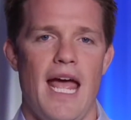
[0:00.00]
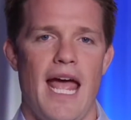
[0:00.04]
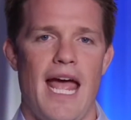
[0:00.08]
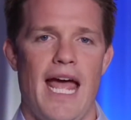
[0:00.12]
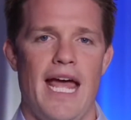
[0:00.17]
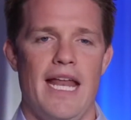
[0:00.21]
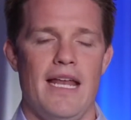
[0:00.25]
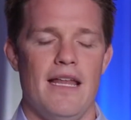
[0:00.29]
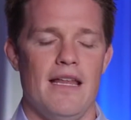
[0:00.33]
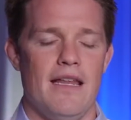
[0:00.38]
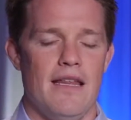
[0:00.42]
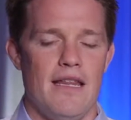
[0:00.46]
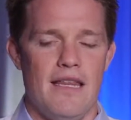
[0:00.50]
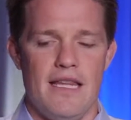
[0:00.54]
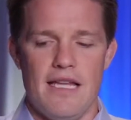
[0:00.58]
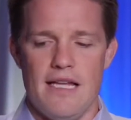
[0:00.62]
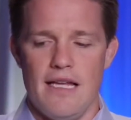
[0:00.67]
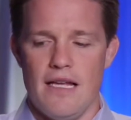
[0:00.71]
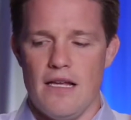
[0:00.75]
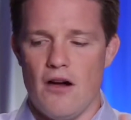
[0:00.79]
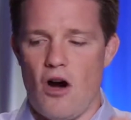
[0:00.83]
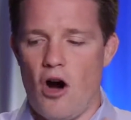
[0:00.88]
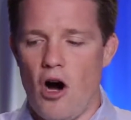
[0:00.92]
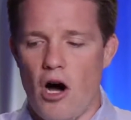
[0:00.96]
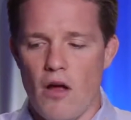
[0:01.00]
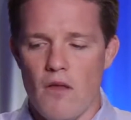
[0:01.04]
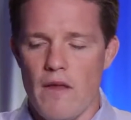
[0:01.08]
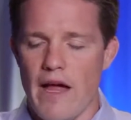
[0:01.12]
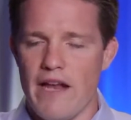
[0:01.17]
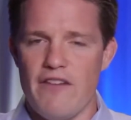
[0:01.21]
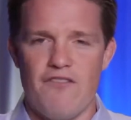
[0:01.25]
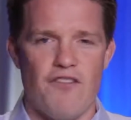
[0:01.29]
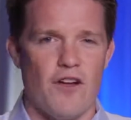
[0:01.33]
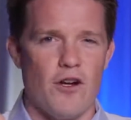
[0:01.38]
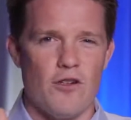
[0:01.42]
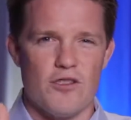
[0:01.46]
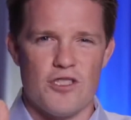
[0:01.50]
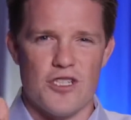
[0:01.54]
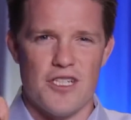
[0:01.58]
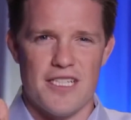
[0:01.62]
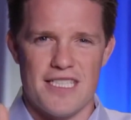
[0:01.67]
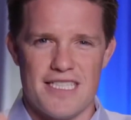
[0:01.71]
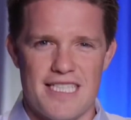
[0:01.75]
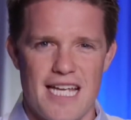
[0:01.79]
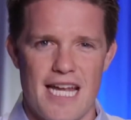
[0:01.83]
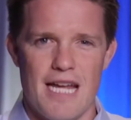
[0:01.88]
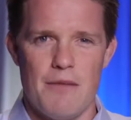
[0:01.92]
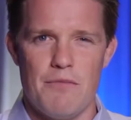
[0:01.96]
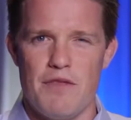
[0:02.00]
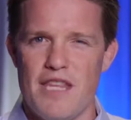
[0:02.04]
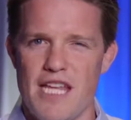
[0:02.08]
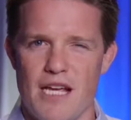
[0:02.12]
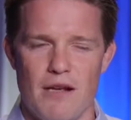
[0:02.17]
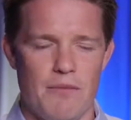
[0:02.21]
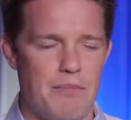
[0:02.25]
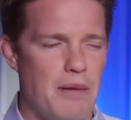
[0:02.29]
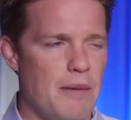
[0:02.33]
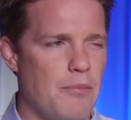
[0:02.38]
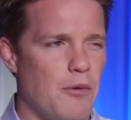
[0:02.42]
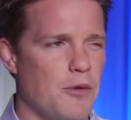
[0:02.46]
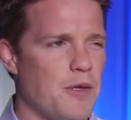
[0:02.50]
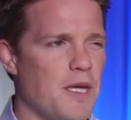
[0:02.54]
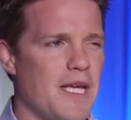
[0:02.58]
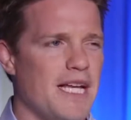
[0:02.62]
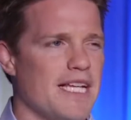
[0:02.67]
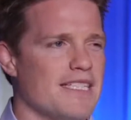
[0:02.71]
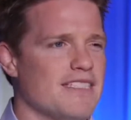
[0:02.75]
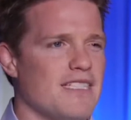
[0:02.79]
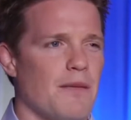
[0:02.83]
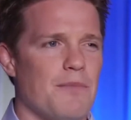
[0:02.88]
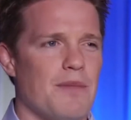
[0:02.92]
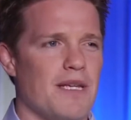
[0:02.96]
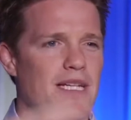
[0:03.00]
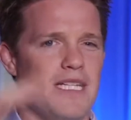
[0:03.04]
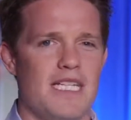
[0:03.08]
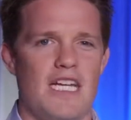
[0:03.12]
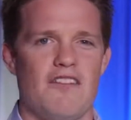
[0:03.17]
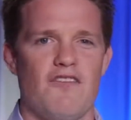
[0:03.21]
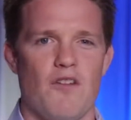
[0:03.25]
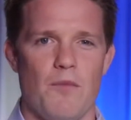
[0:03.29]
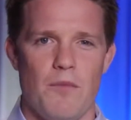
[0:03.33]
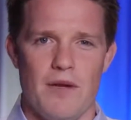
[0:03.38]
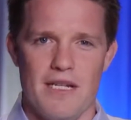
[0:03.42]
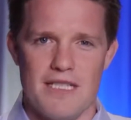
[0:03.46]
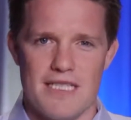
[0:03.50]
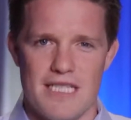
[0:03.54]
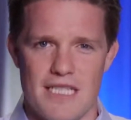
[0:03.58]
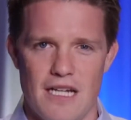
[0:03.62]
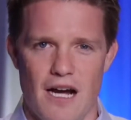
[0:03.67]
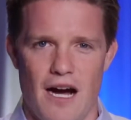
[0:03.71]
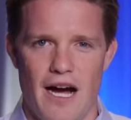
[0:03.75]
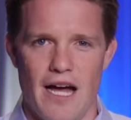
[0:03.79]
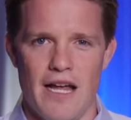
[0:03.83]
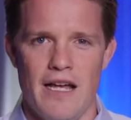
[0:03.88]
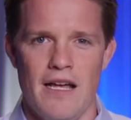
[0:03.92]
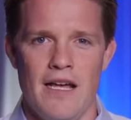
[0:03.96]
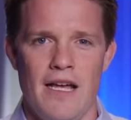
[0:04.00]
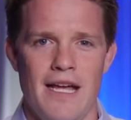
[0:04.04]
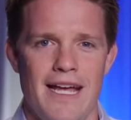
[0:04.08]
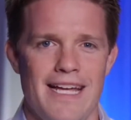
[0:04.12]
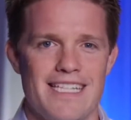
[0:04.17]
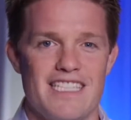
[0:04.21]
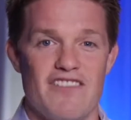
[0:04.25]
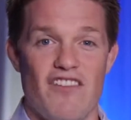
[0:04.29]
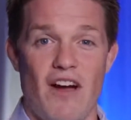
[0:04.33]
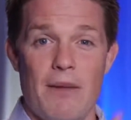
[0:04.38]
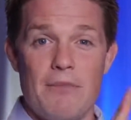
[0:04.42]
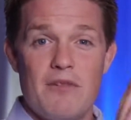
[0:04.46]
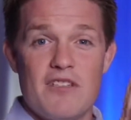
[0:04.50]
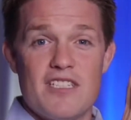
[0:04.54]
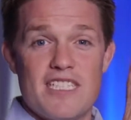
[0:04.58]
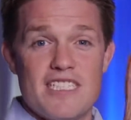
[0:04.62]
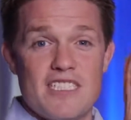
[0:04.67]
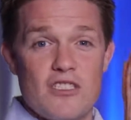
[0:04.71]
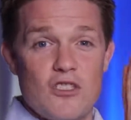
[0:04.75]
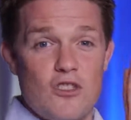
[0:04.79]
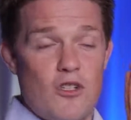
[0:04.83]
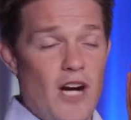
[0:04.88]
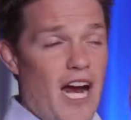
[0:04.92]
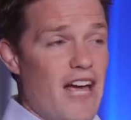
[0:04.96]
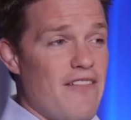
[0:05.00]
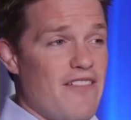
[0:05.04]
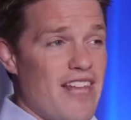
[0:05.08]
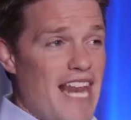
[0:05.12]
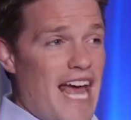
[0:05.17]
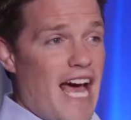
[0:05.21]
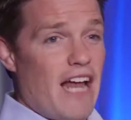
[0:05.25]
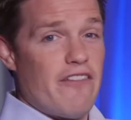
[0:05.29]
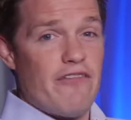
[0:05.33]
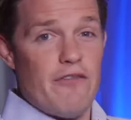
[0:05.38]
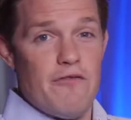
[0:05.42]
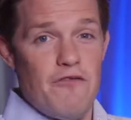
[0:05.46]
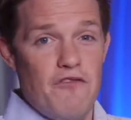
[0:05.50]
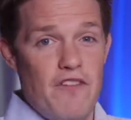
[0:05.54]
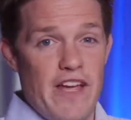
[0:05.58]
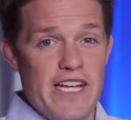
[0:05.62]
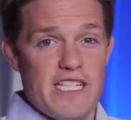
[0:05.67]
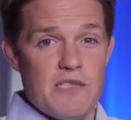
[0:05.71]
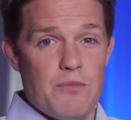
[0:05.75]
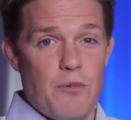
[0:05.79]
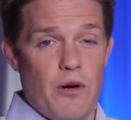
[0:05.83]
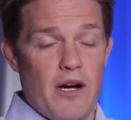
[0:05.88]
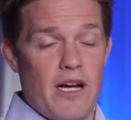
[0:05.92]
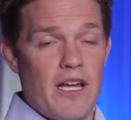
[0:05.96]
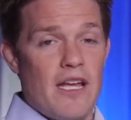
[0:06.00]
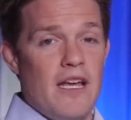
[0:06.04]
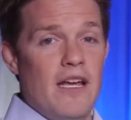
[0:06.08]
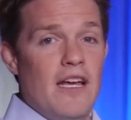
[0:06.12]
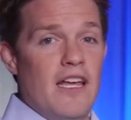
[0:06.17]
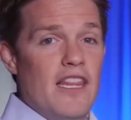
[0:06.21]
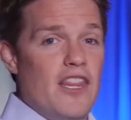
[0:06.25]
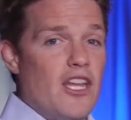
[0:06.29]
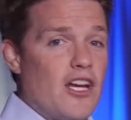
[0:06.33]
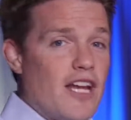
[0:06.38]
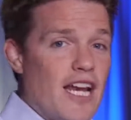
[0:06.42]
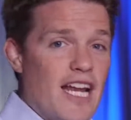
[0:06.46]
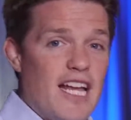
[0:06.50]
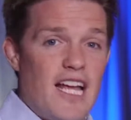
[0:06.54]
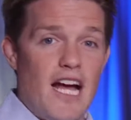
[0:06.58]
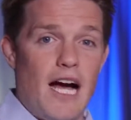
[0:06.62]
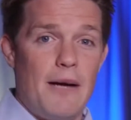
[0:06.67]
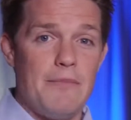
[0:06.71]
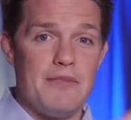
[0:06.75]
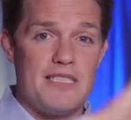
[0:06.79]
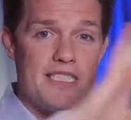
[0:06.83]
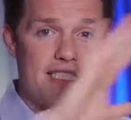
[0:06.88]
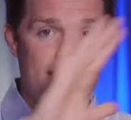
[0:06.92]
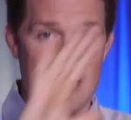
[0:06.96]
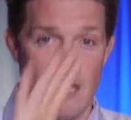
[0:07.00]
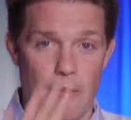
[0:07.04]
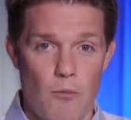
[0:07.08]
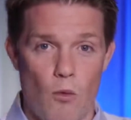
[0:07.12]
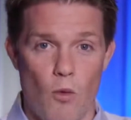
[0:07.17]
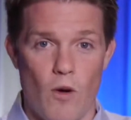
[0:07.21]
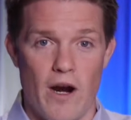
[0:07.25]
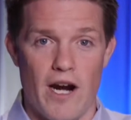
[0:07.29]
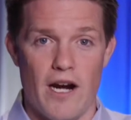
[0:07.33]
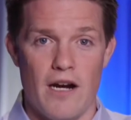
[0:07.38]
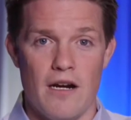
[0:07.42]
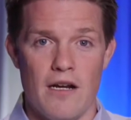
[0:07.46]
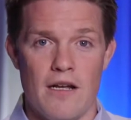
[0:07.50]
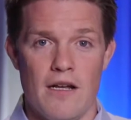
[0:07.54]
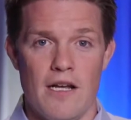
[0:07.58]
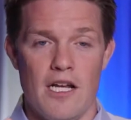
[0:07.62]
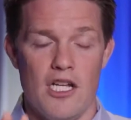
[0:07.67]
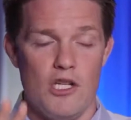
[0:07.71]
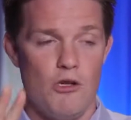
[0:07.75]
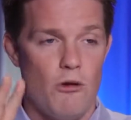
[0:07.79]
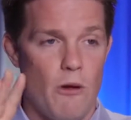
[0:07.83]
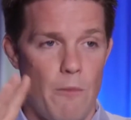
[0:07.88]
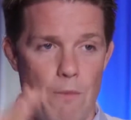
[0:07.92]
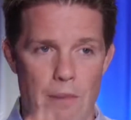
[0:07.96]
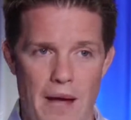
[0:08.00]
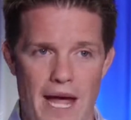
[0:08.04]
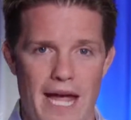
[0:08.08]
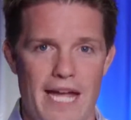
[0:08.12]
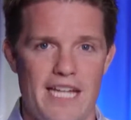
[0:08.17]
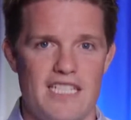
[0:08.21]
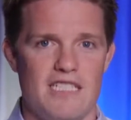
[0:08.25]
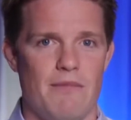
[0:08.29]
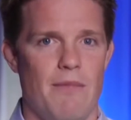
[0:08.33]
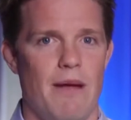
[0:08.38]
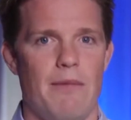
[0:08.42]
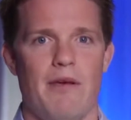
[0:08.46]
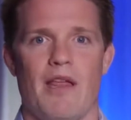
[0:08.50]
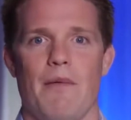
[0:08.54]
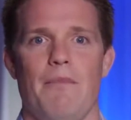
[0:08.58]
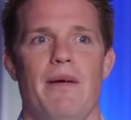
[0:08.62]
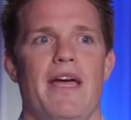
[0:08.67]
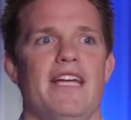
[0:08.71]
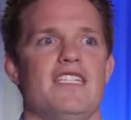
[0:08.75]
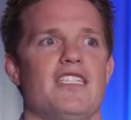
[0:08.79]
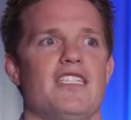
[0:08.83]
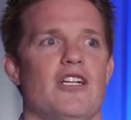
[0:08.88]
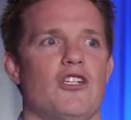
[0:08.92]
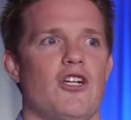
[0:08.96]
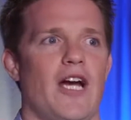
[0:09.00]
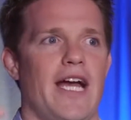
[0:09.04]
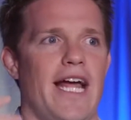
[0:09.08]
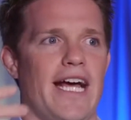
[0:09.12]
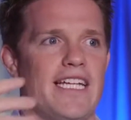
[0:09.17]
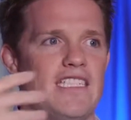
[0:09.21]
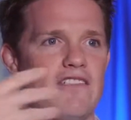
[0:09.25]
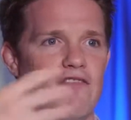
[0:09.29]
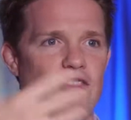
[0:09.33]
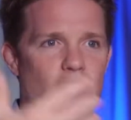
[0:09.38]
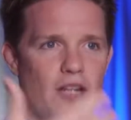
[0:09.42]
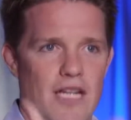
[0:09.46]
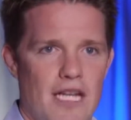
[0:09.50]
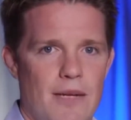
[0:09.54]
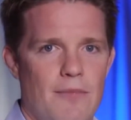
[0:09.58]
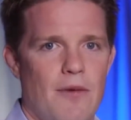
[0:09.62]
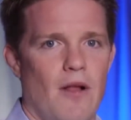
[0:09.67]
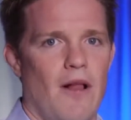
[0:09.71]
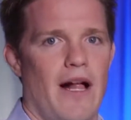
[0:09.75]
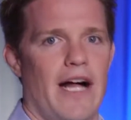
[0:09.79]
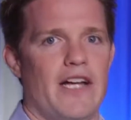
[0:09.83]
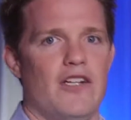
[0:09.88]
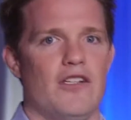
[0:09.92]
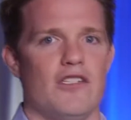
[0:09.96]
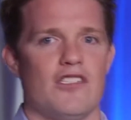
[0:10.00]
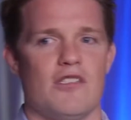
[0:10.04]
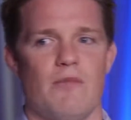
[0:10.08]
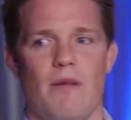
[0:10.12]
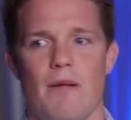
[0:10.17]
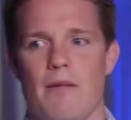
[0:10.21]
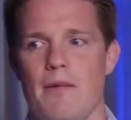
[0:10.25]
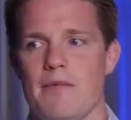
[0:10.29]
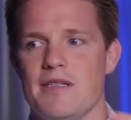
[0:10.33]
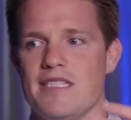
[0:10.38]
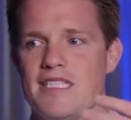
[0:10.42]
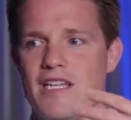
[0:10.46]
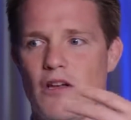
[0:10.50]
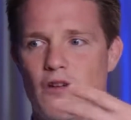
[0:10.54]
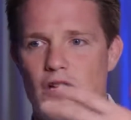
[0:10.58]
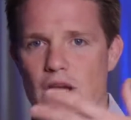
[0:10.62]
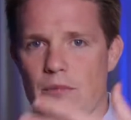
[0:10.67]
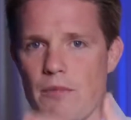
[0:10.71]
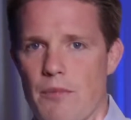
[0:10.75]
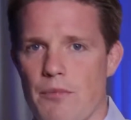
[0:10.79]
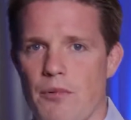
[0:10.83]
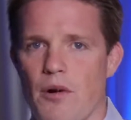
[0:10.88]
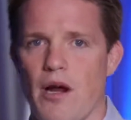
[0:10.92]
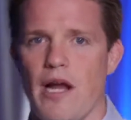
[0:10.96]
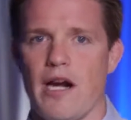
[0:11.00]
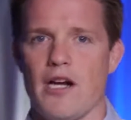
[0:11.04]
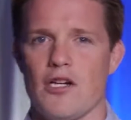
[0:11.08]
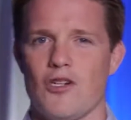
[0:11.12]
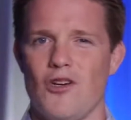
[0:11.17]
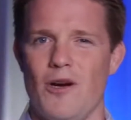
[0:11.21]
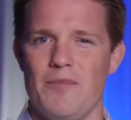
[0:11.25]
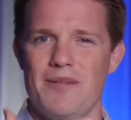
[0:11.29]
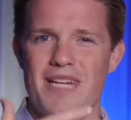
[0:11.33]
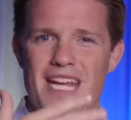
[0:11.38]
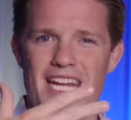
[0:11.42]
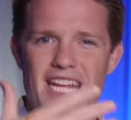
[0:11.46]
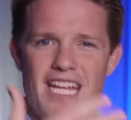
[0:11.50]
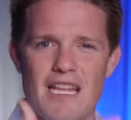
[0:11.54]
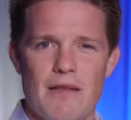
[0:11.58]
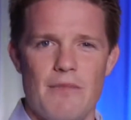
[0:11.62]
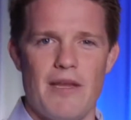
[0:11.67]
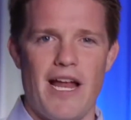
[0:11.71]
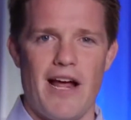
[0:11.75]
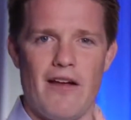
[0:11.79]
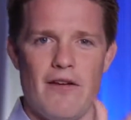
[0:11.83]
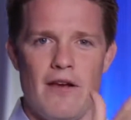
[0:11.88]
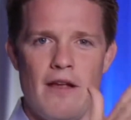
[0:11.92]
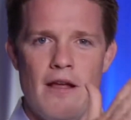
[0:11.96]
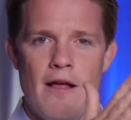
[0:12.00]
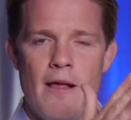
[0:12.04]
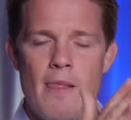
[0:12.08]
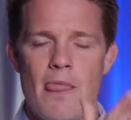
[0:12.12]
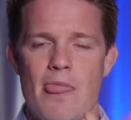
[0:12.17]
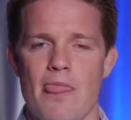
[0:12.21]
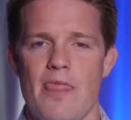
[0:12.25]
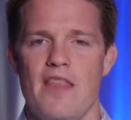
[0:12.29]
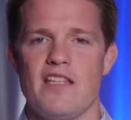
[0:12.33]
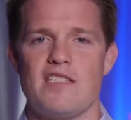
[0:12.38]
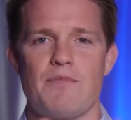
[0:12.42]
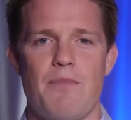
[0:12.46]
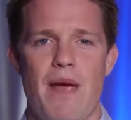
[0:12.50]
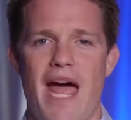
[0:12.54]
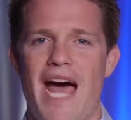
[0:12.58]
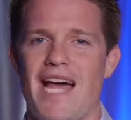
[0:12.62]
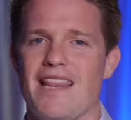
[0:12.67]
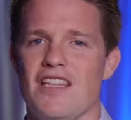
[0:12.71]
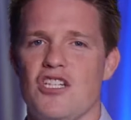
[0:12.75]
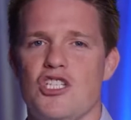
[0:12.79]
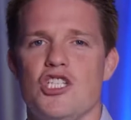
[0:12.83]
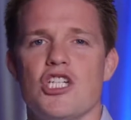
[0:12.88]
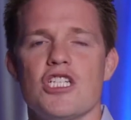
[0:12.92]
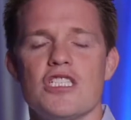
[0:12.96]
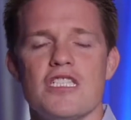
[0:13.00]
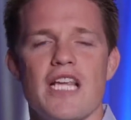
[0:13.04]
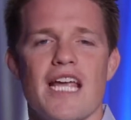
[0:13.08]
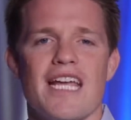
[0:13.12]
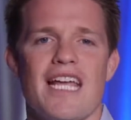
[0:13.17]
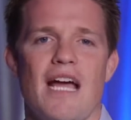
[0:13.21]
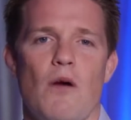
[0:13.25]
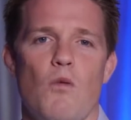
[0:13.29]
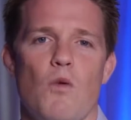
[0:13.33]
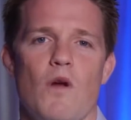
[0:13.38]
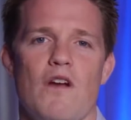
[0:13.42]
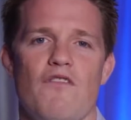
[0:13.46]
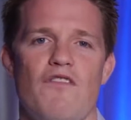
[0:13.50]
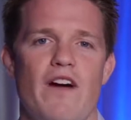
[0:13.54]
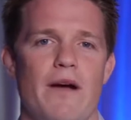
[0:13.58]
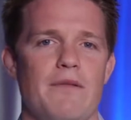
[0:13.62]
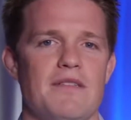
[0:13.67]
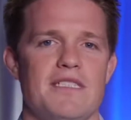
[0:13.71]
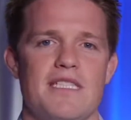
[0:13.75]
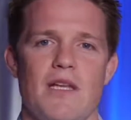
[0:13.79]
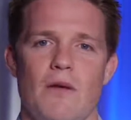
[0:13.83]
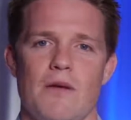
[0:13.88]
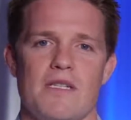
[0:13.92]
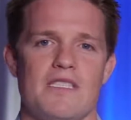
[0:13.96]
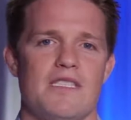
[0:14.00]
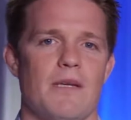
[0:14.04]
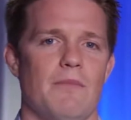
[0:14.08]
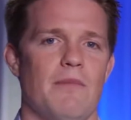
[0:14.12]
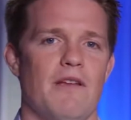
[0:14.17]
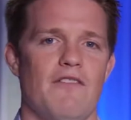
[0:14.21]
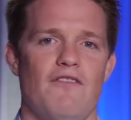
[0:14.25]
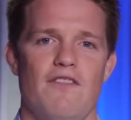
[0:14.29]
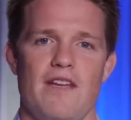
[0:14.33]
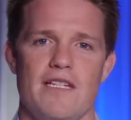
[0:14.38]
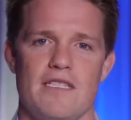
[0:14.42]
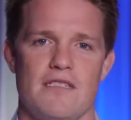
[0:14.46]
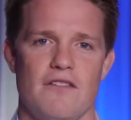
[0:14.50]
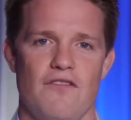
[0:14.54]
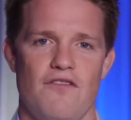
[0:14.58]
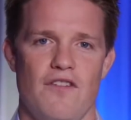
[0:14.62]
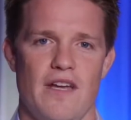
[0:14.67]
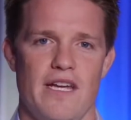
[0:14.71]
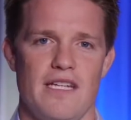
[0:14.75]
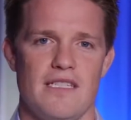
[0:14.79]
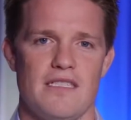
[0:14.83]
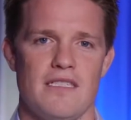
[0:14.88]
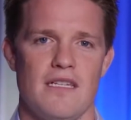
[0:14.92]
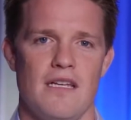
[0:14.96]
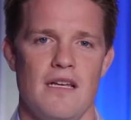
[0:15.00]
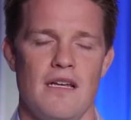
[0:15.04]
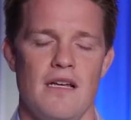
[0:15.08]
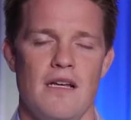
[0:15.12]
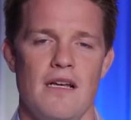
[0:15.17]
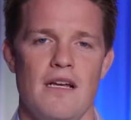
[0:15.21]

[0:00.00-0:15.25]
And the online funnels are the same thing. People think it's something different, but it's not. It's if I'm driving an ad from Facebook, they're going to come somewhere to a page, and maybe that page I try to ask for their email address, or maybe I'm selling them a product, or I'm taking them down this path just like I would if I was selling somebody face to face.